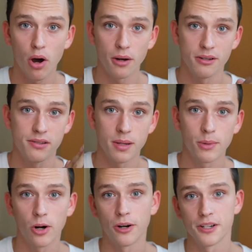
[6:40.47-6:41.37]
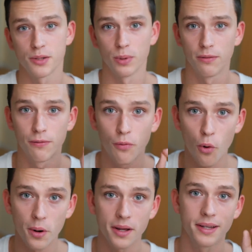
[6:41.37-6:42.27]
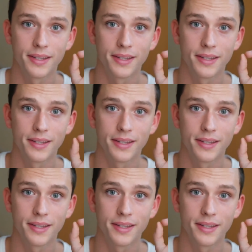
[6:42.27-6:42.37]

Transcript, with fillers: bought SIM cards with 4